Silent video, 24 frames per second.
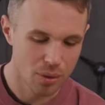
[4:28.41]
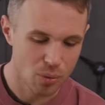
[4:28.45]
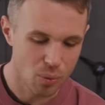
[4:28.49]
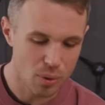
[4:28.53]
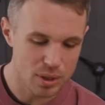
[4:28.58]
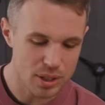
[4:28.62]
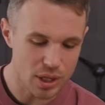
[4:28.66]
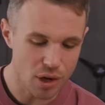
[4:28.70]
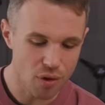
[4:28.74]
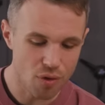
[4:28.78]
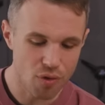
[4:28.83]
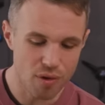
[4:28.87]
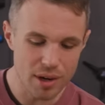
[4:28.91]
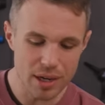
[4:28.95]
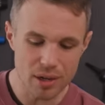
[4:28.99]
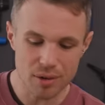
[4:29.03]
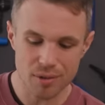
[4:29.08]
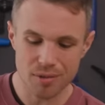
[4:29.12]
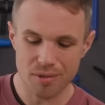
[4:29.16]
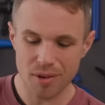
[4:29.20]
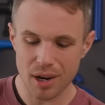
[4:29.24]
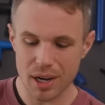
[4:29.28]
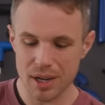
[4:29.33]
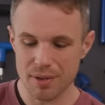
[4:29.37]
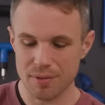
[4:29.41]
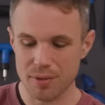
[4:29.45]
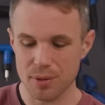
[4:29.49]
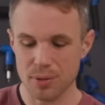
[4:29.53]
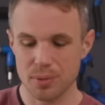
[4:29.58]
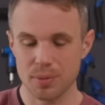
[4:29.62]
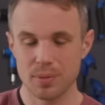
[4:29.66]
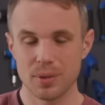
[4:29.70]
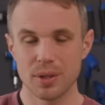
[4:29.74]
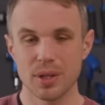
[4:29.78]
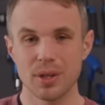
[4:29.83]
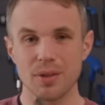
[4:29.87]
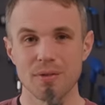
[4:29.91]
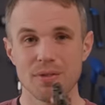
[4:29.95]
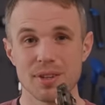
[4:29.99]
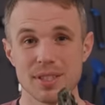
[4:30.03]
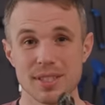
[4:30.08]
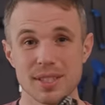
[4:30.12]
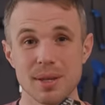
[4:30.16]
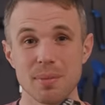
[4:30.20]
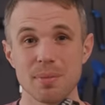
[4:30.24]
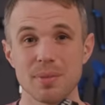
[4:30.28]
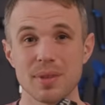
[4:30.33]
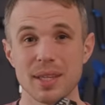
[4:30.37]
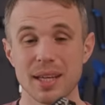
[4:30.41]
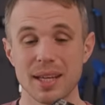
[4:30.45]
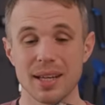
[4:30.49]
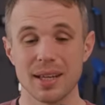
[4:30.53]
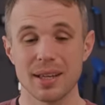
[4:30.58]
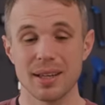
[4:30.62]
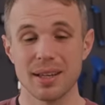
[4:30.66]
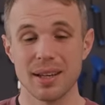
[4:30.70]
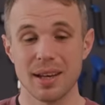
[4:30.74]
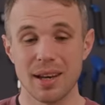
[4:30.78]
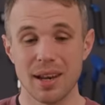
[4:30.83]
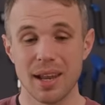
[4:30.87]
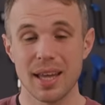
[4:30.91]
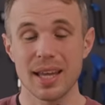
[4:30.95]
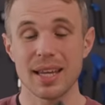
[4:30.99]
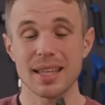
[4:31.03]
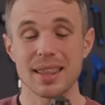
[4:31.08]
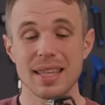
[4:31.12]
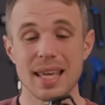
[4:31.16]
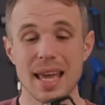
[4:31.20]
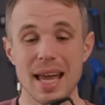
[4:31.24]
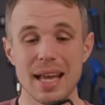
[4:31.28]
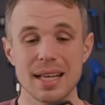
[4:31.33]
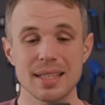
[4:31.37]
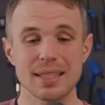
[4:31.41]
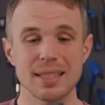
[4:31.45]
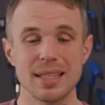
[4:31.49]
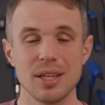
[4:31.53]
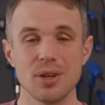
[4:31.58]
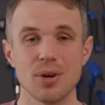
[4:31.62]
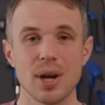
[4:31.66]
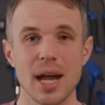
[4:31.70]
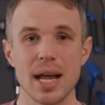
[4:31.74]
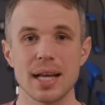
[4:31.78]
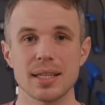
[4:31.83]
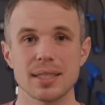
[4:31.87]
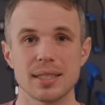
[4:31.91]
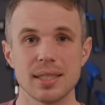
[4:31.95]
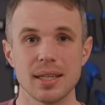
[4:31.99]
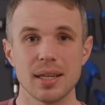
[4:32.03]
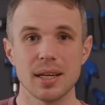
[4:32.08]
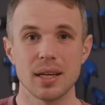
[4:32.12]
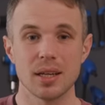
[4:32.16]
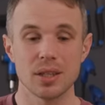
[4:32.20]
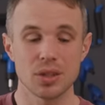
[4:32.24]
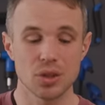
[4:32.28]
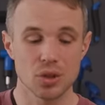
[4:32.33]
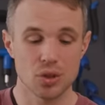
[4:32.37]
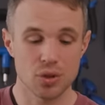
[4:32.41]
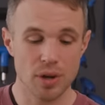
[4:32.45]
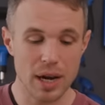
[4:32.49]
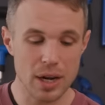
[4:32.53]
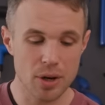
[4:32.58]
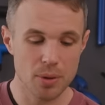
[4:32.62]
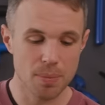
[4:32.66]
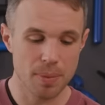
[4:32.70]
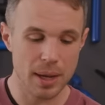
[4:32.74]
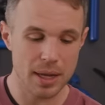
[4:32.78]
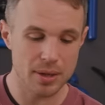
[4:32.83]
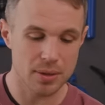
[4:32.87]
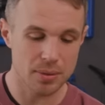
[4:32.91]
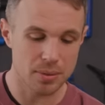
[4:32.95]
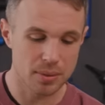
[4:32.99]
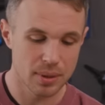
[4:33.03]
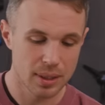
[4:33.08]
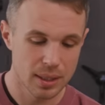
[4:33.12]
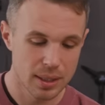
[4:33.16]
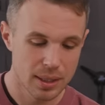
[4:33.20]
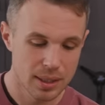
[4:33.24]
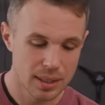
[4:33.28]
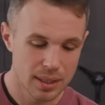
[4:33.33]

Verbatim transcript: was a real rival for something like the XT or XTR trail pedal,